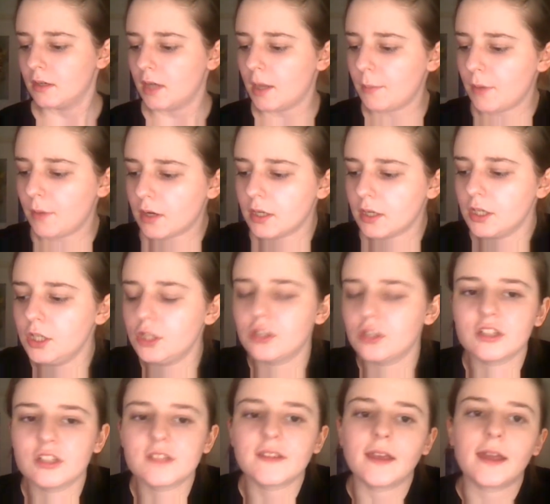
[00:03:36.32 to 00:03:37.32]
I'm not going to
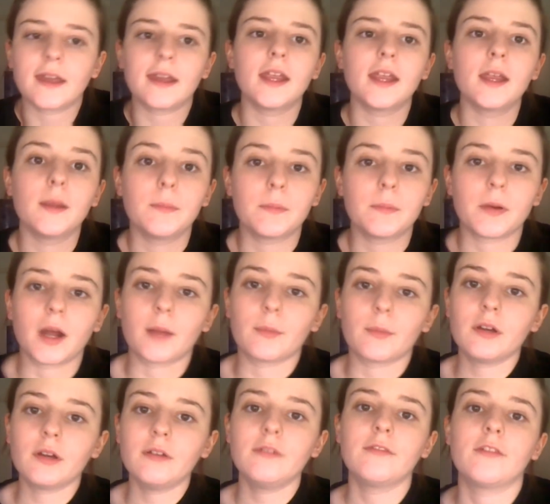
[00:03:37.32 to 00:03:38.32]
use any
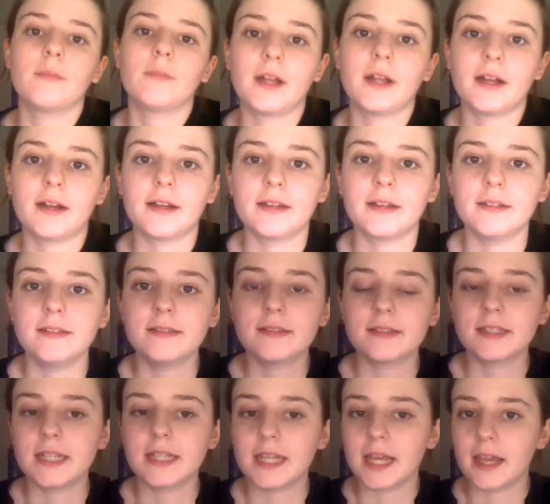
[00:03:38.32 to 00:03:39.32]
primer for my
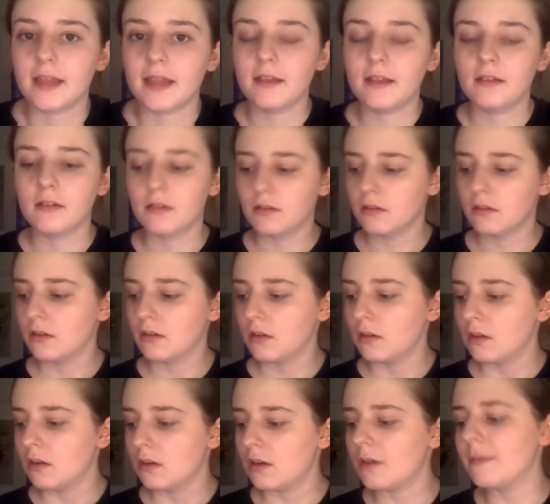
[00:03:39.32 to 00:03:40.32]
eyes today.
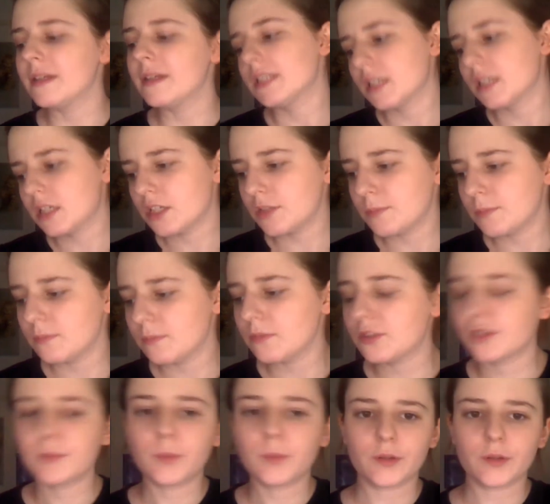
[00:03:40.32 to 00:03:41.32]
I'm actually going to
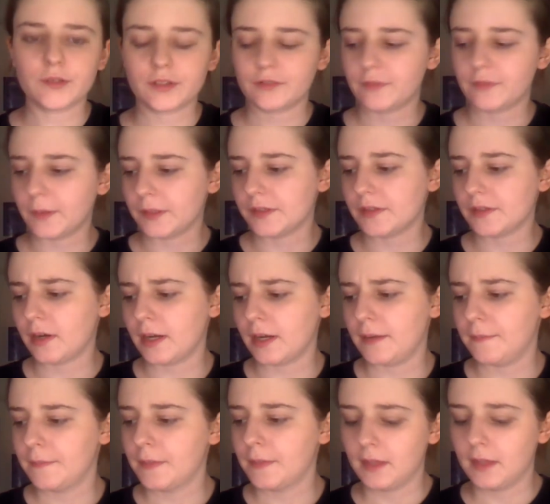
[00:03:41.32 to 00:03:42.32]
do bronzer first, sorry.